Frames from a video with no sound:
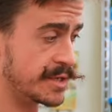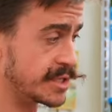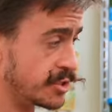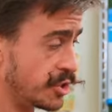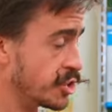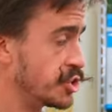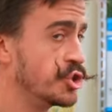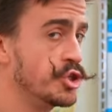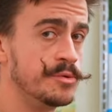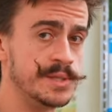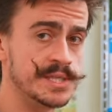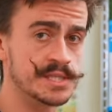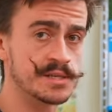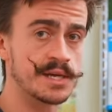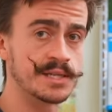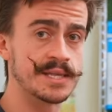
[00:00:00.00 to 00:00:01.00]
is no tube
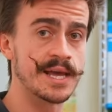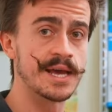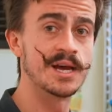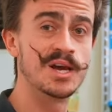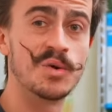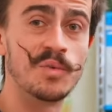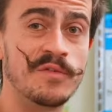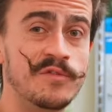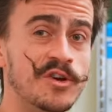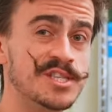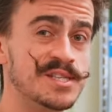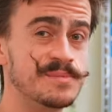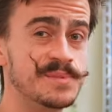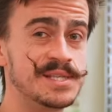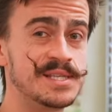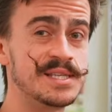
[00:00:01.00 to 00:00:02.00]
inside there. We've got
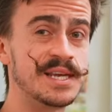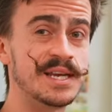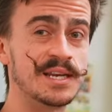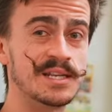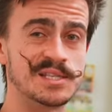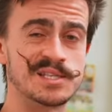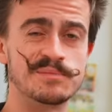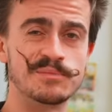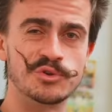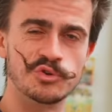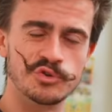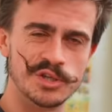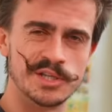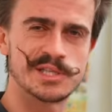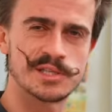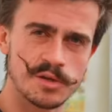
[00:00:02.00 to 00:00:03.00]
some sealant, some goo
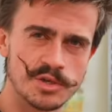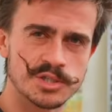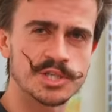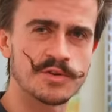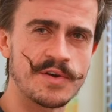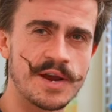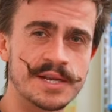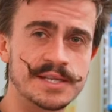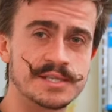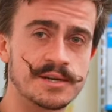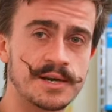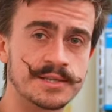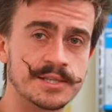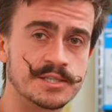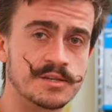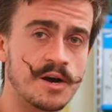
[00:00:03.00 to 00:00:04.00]
that's sloshing around
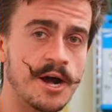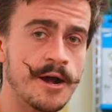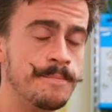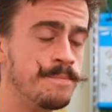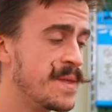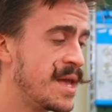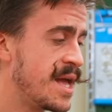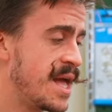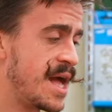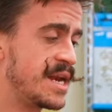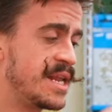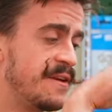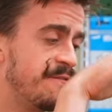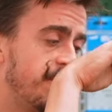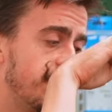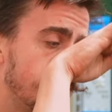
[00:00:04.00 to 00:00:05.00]
inside the tire. And
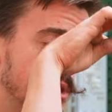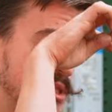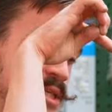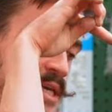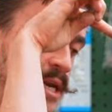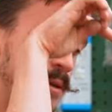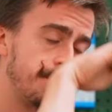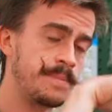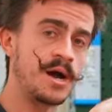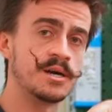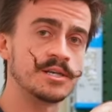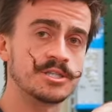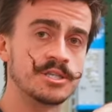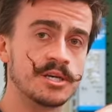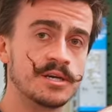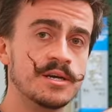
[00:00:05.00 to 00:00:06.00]
if we were to get a
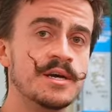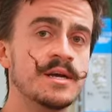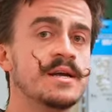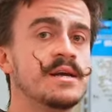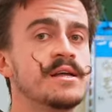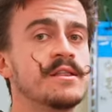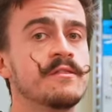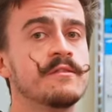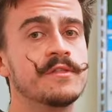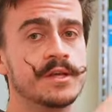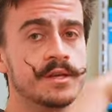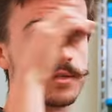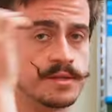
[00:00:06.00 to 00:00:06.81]
puncture that